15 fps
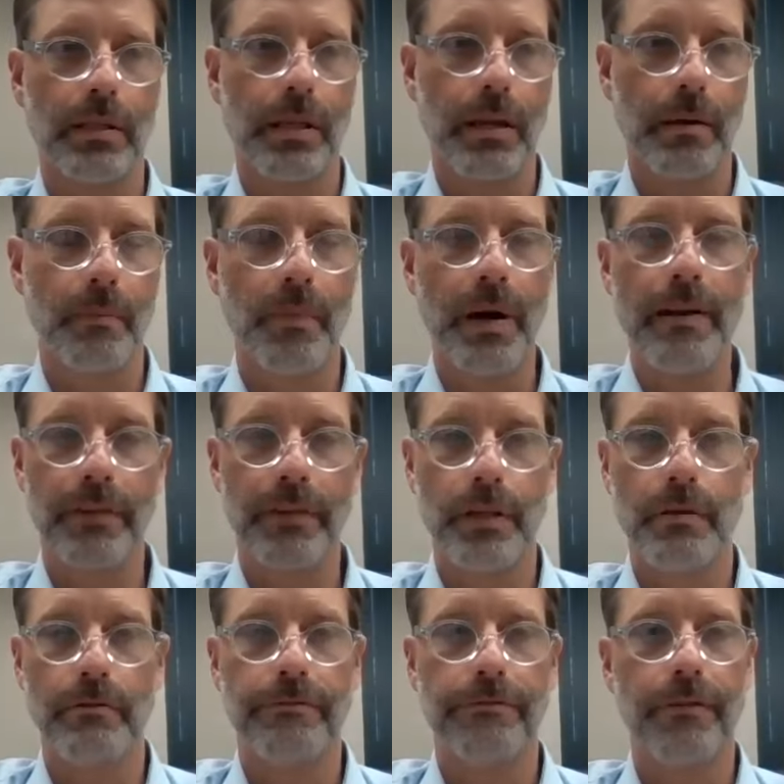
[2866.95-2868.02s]

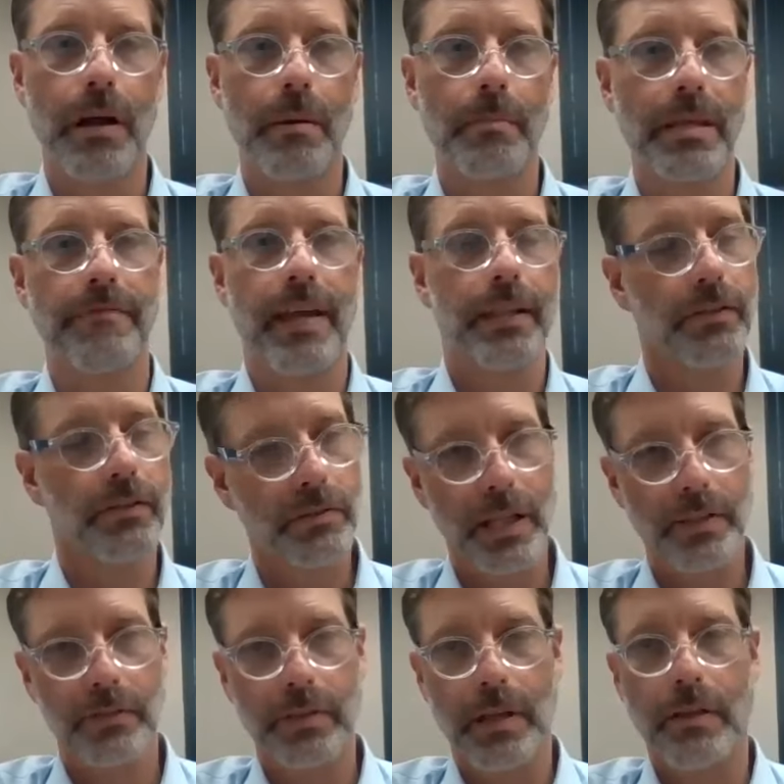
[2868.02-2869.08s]
revenue from events,
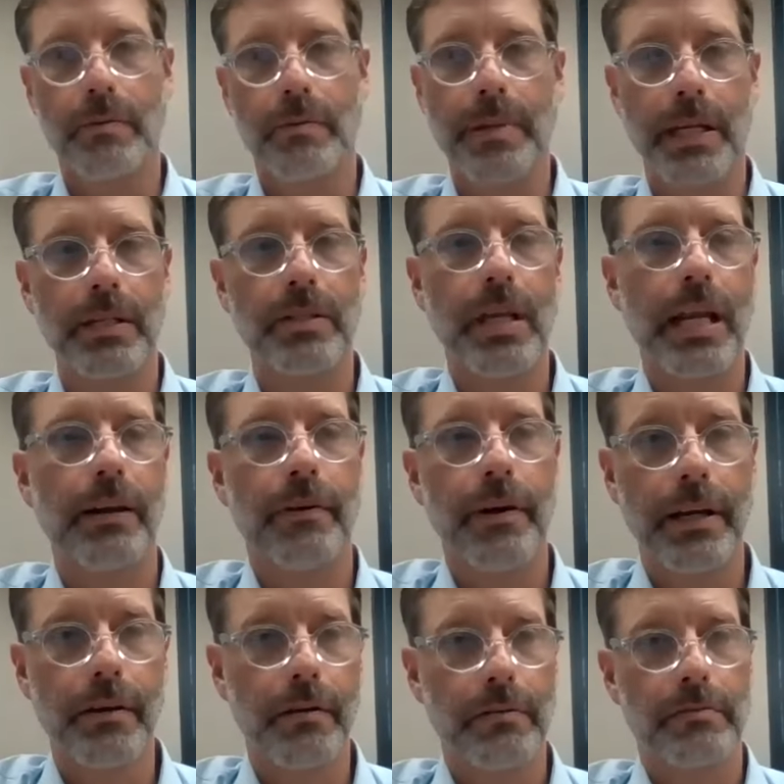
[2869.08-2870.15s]
that's the other big
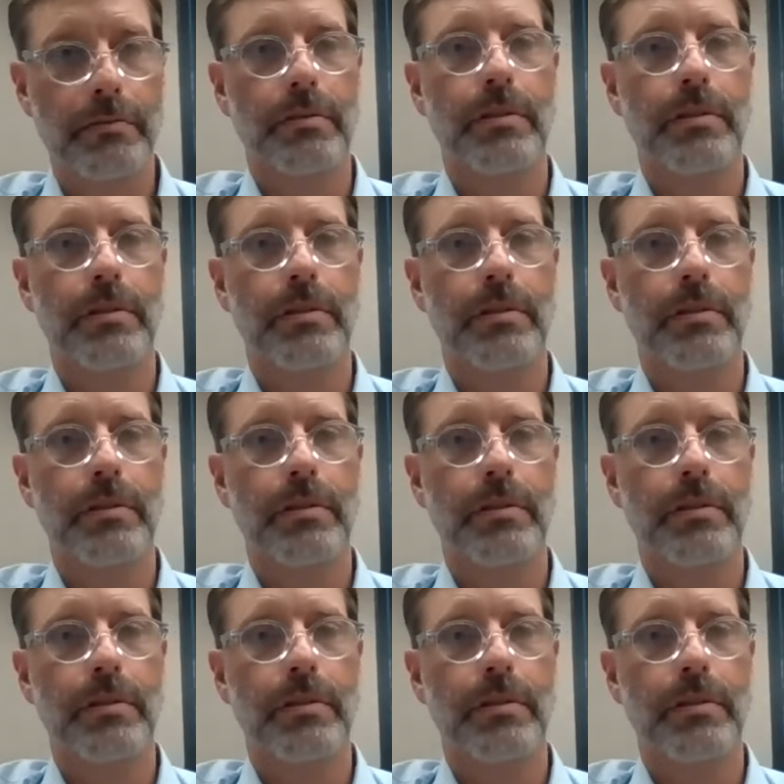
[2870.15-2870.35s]
generator.